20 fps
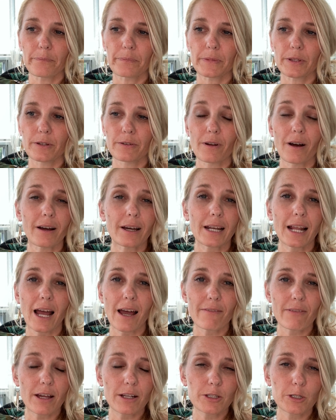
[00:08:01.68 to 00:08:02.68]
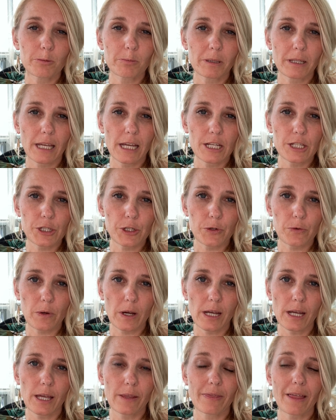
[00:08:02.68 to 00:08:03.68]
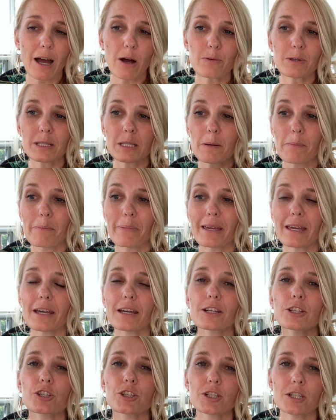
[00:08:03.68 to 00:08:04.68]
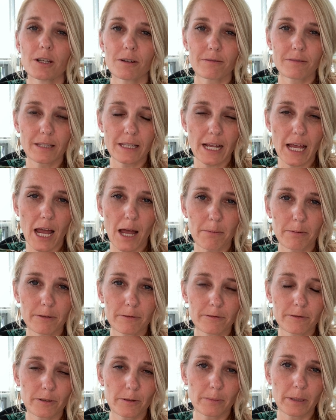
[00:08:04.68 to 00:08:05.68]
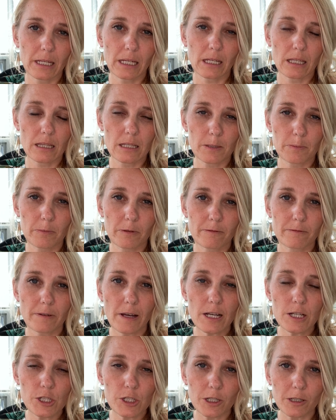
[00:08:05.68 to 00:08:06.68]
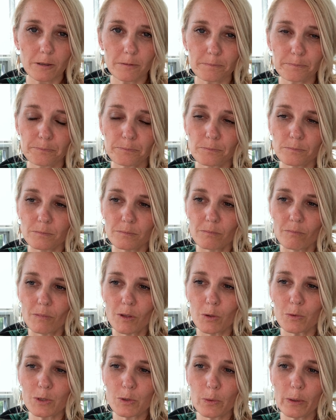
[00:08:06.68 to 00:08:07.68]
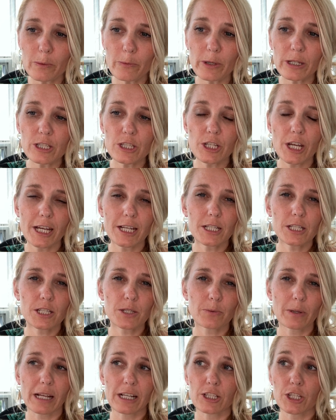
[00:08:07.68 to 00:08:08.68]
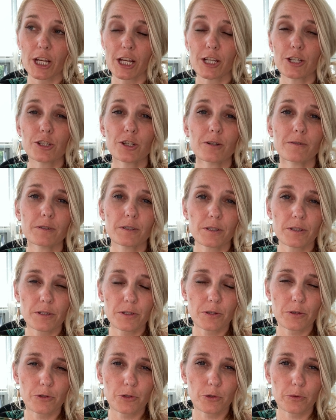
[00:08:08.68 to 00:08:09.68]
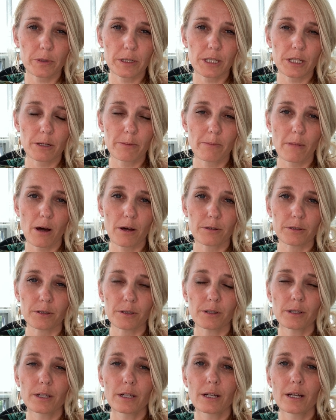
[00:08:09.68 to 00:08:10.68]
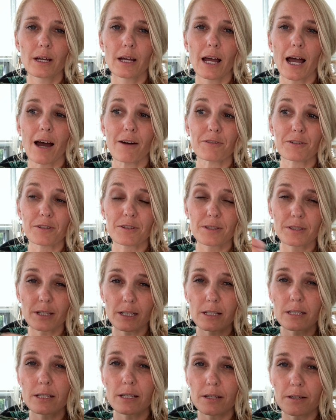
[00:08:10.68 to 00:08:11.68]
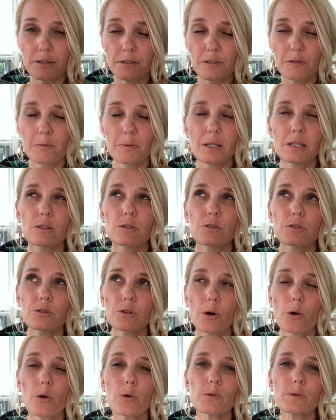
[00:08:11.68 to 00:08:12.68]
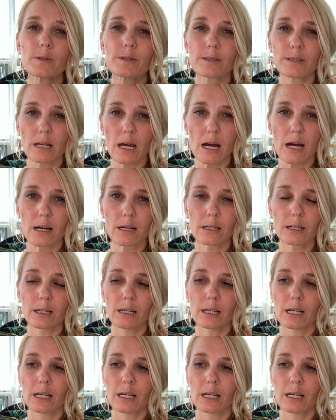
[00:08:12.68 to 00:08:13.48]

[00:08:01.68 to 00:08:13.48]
you're not gonna have that duplication, right? And that was the big shift that happened for me in this profession, was when I changed over to the social retail model after 6 years of being so stuck,